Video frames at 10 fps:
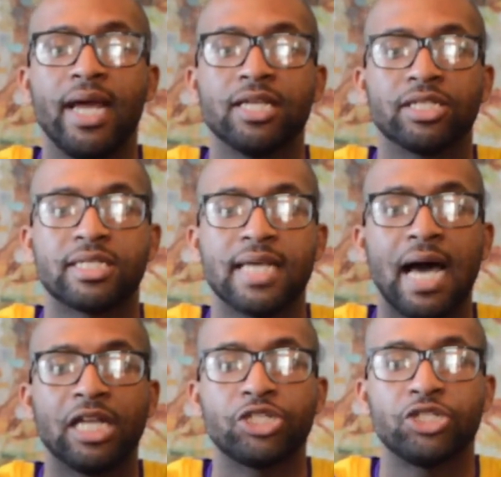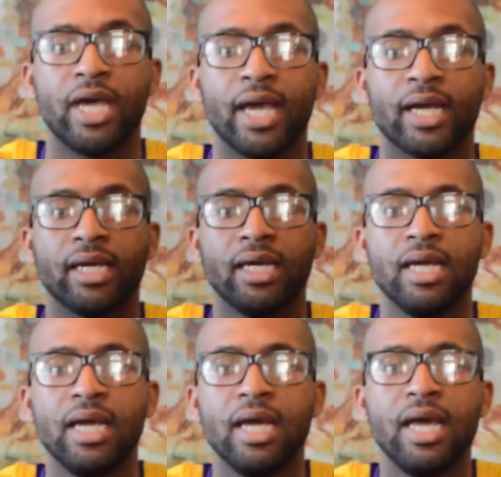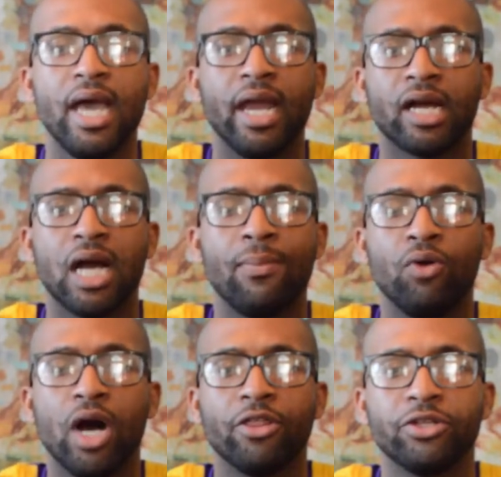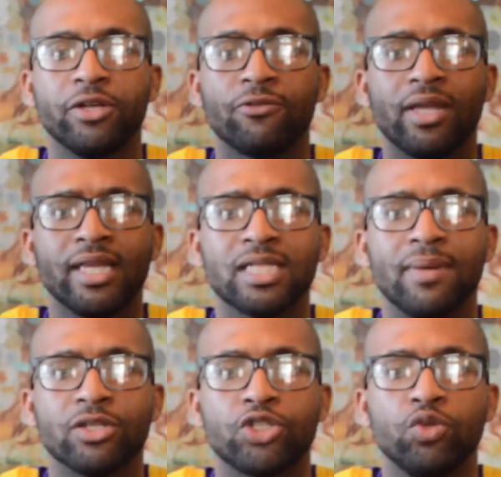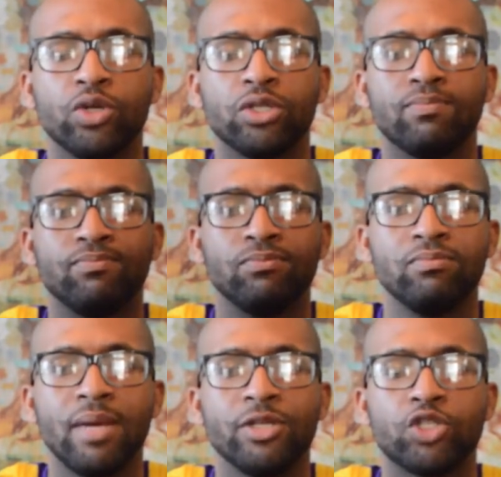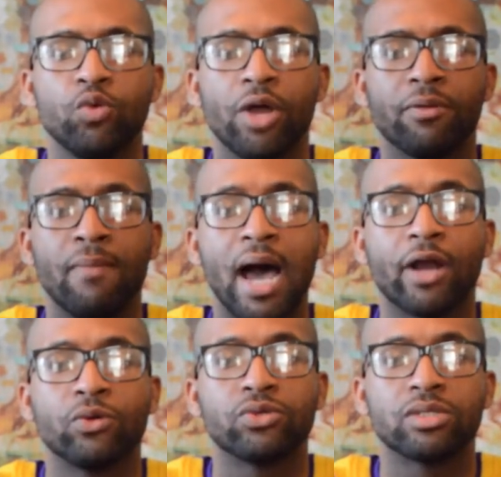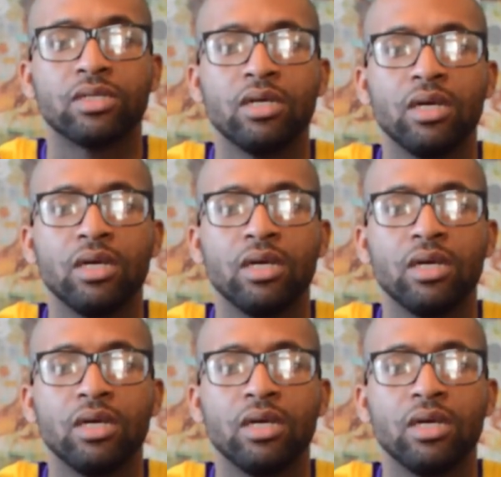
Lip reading: It has a solid check and a couple other different, I think it's about maybe two other models